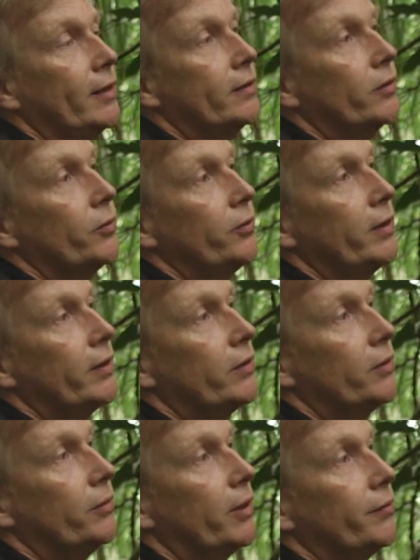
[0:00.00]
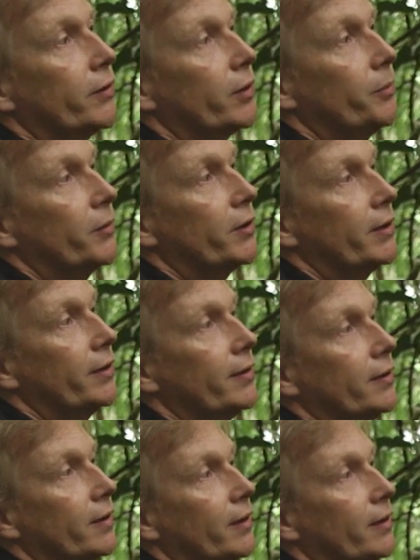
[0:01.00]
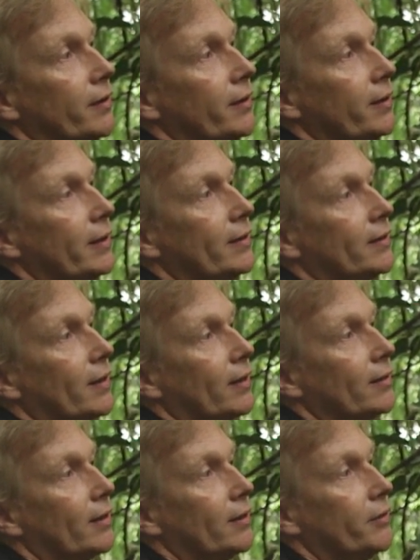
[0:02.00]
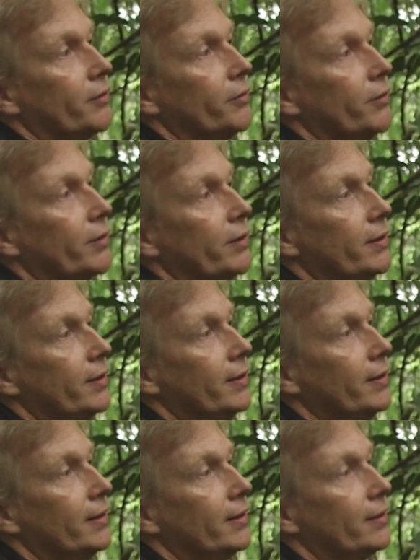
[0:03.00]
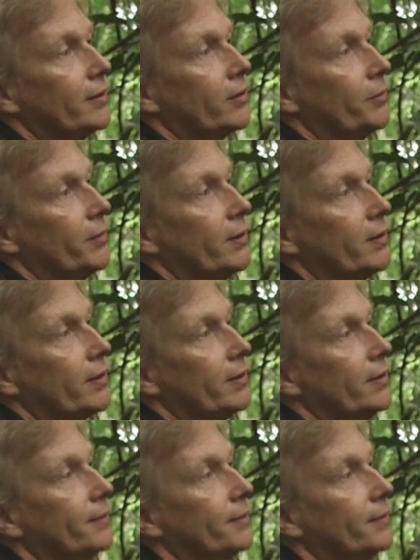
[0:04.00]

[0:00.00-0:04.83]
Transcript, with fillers: As soon as you have something there, it's attacked, you see. Okay. It's amazing.